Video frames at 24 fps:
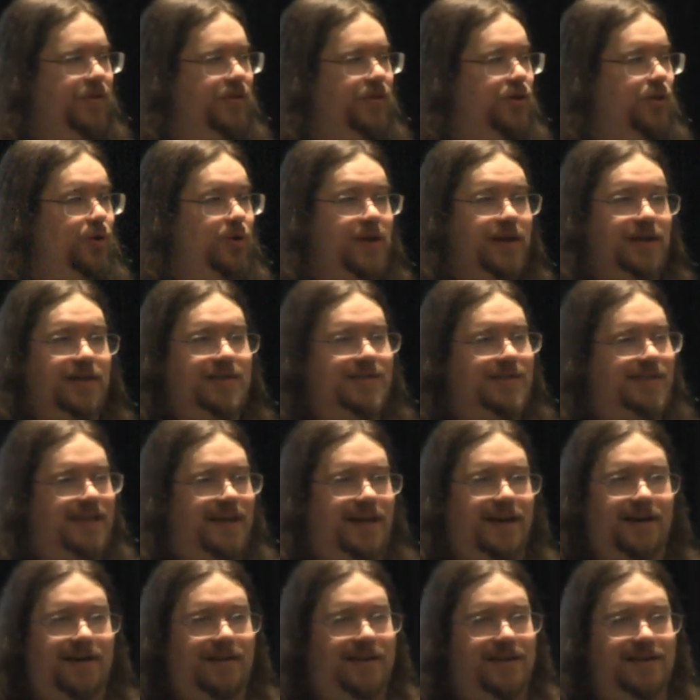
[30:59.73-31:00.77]
you can
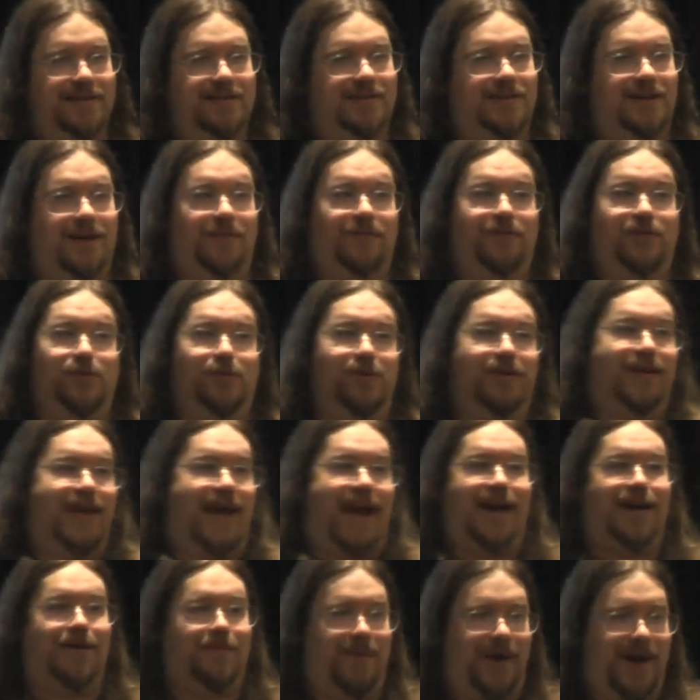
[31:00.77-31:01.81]
send this stuff to a
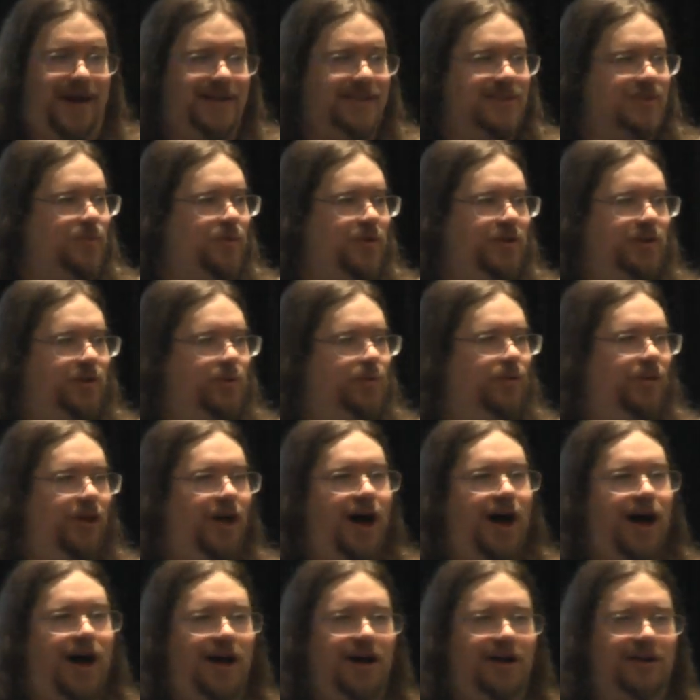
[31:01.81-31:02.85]
database where you
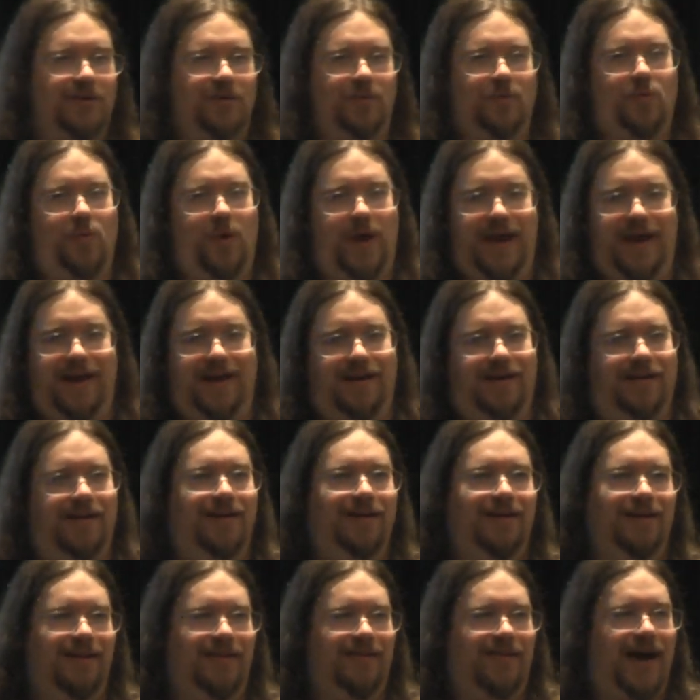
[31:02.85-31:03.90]
log when
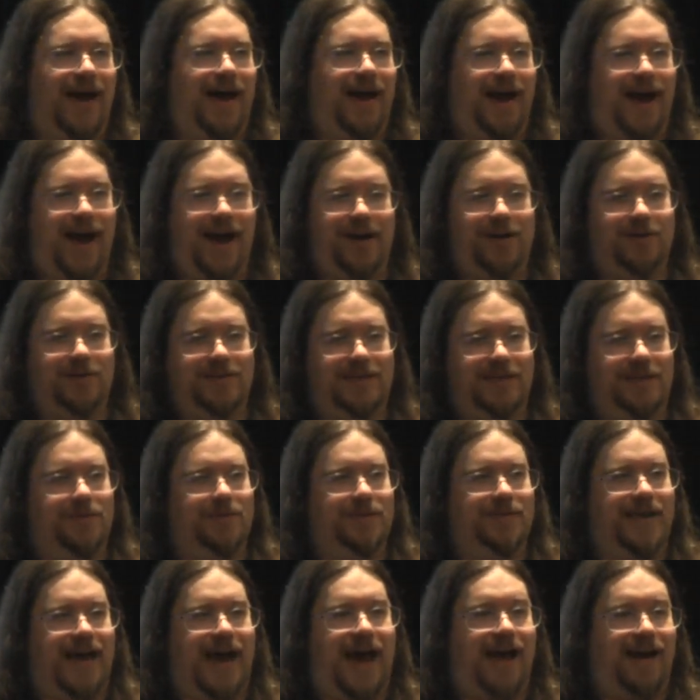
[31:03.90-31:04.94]
that IOC
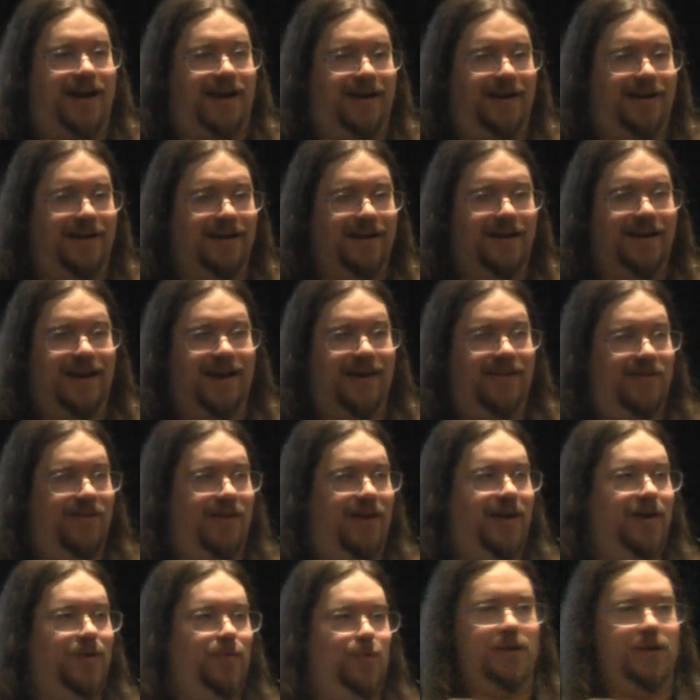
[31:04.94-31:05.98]
was added, and
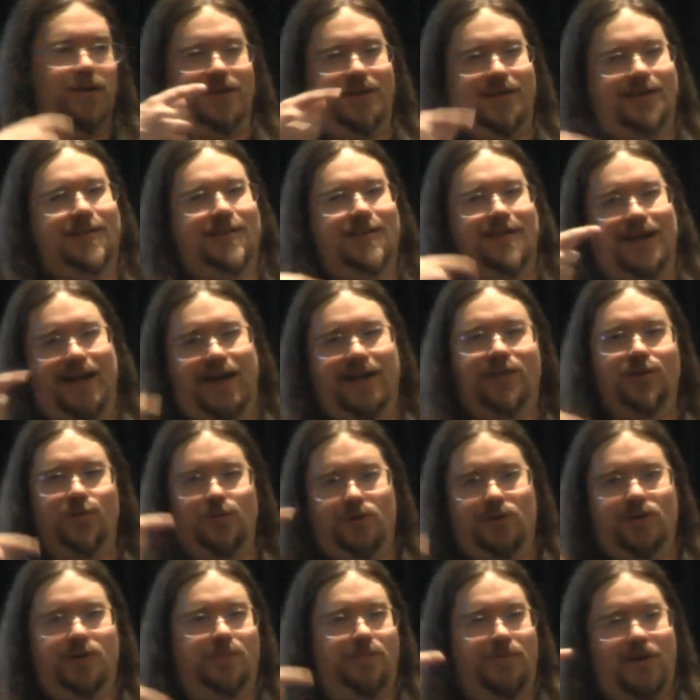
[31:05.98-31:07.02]
then the
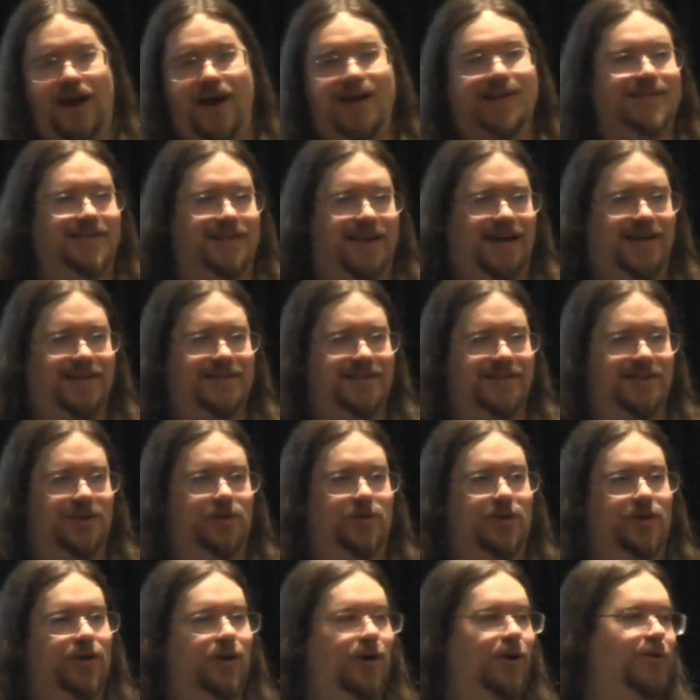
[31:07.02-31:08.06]
scheduled process, you
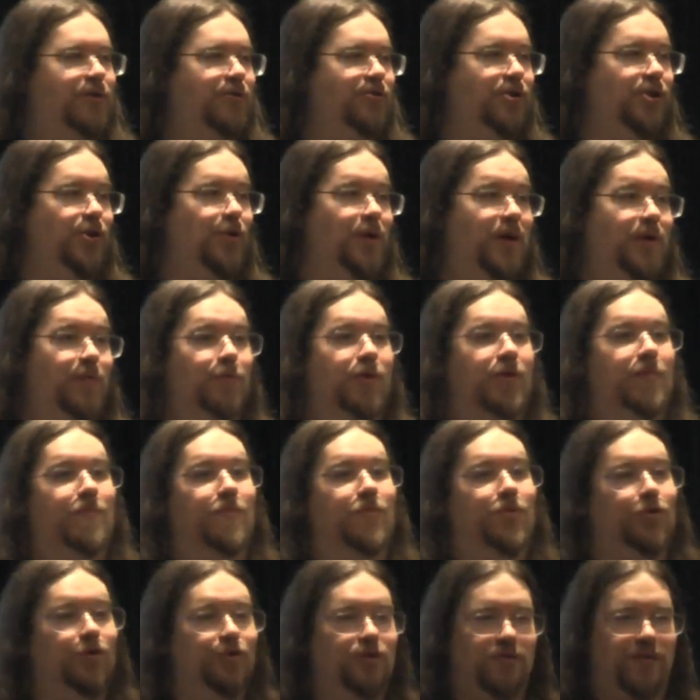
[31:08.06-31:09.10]
can go through and
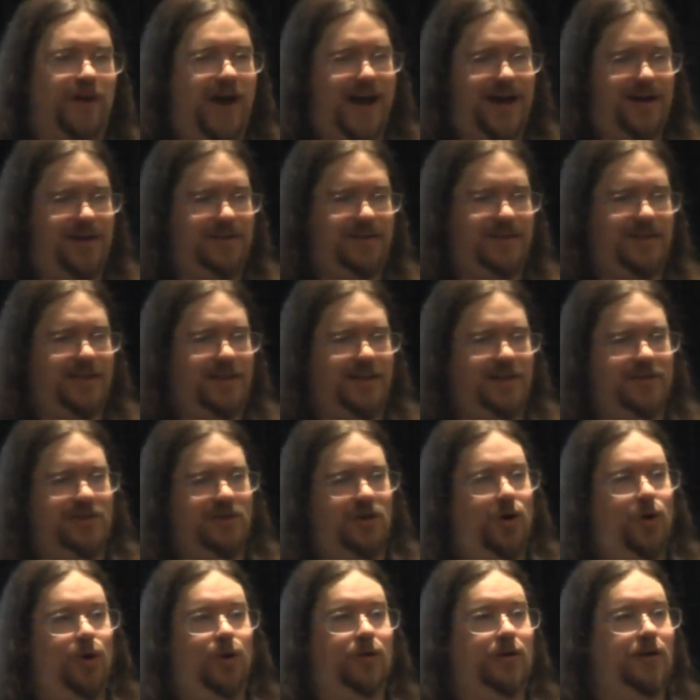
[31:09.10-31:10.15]
remove IOCs
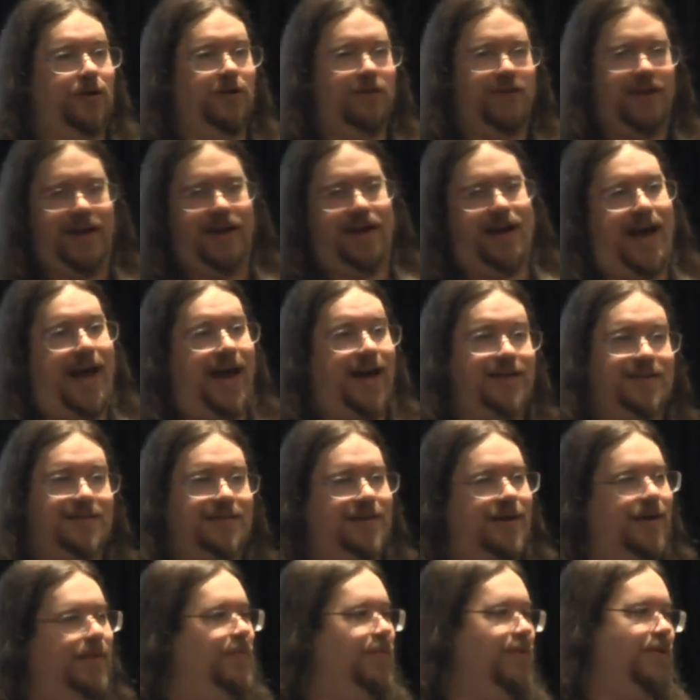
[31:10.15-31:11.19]
older than
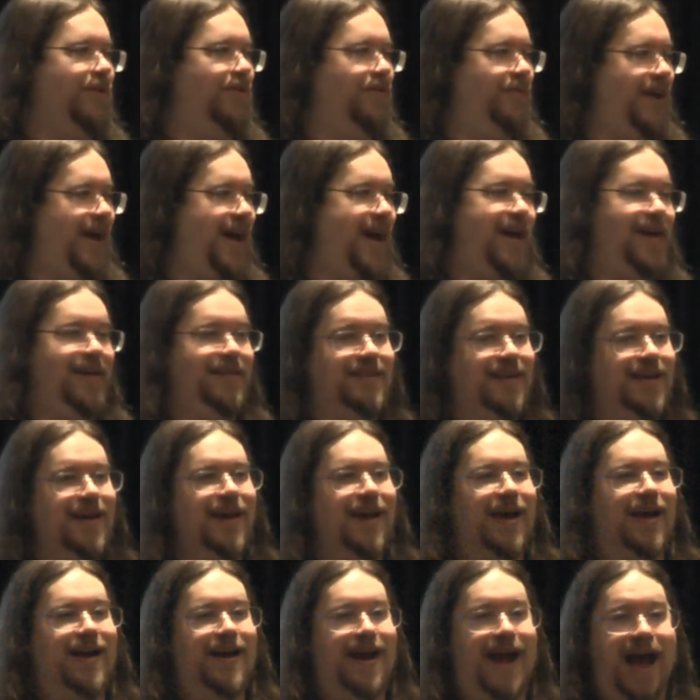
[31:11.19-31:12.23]
X number of days,
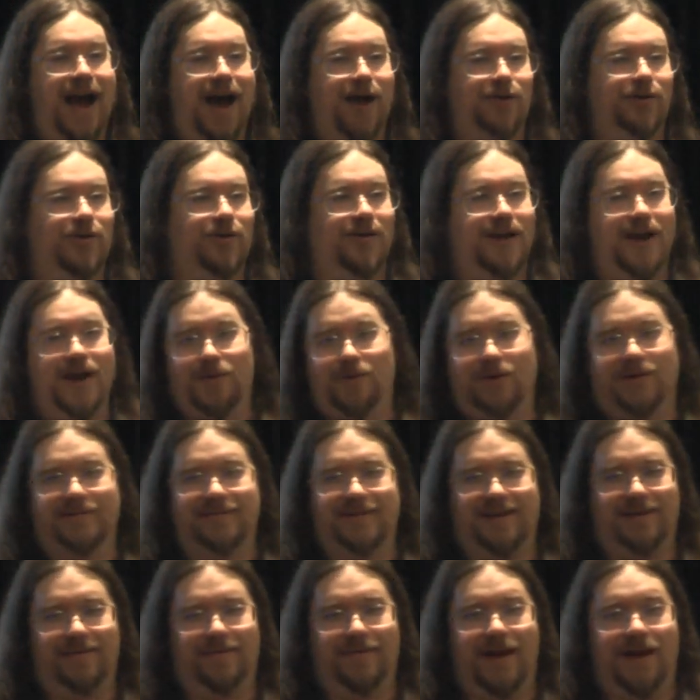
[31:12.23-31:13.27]
and now your network
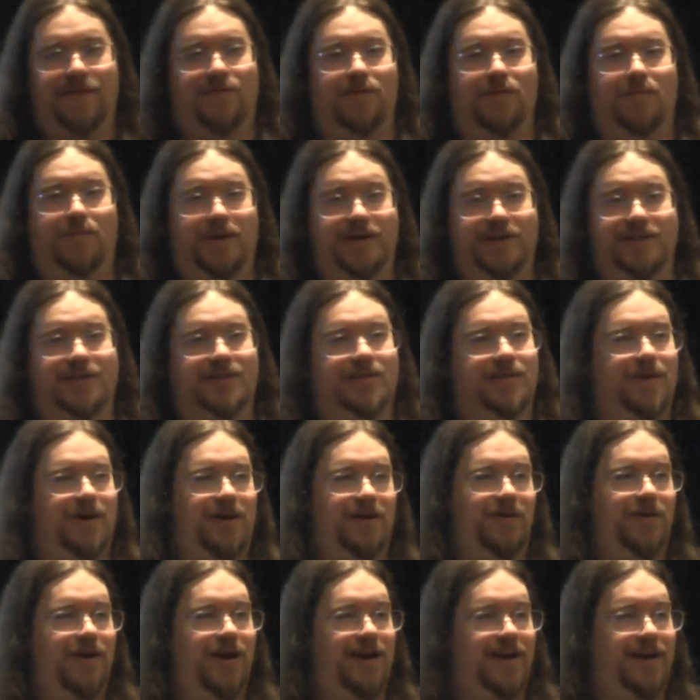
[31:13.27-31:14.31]
team never bitches
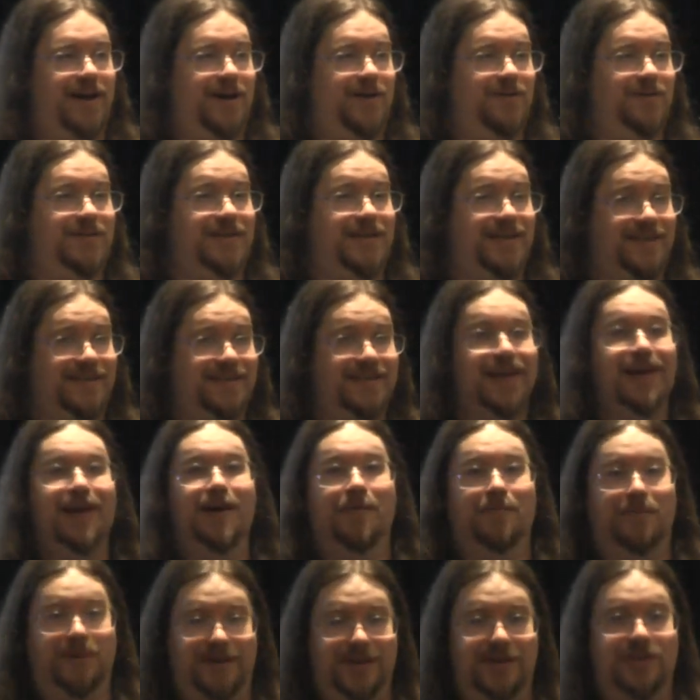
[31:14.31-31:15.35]
about you adding IOCs
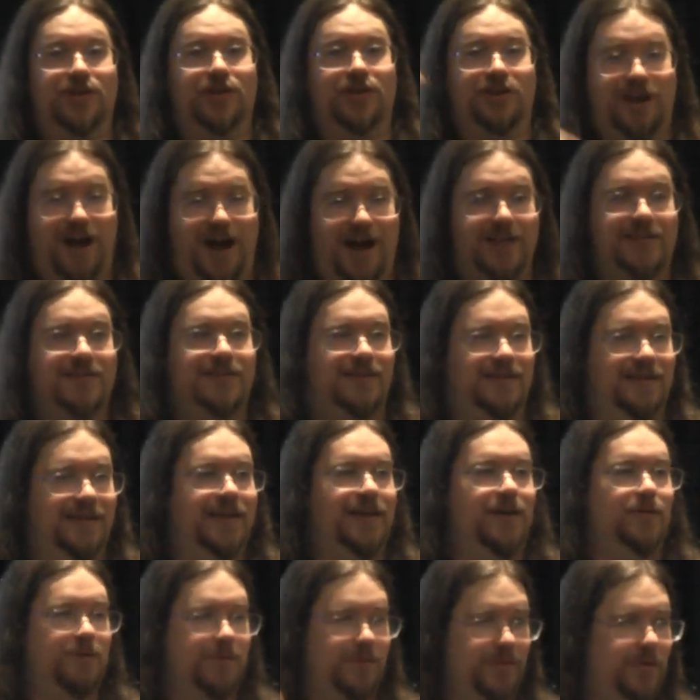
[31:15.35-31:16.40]
because you're
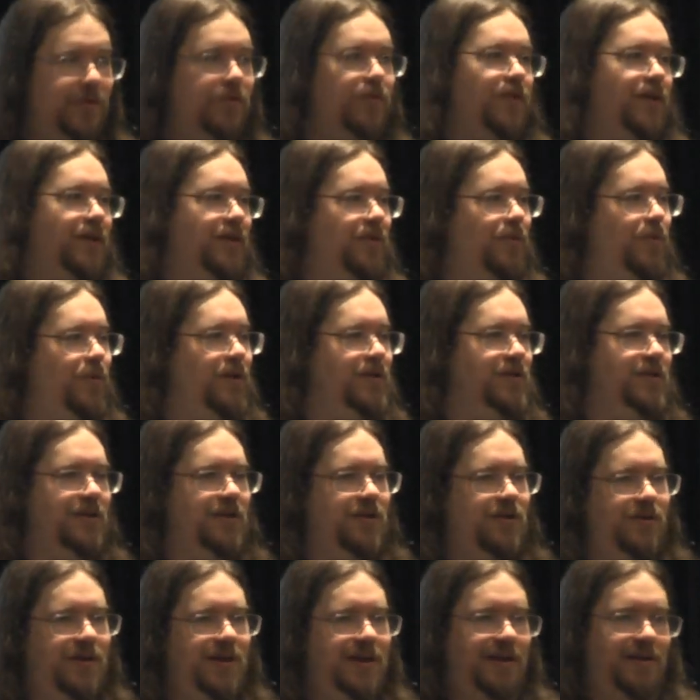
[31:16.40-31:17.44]
constantly removing the ones you
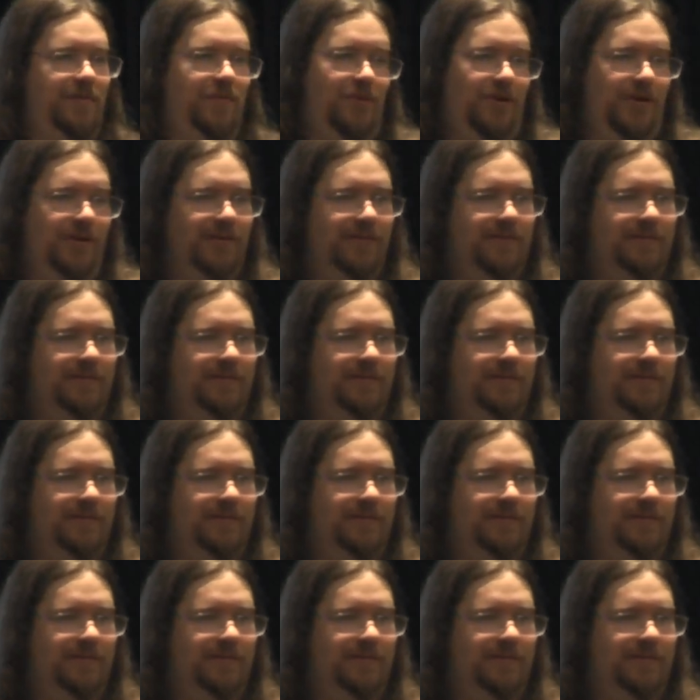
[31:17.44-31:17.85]
don't need anymore.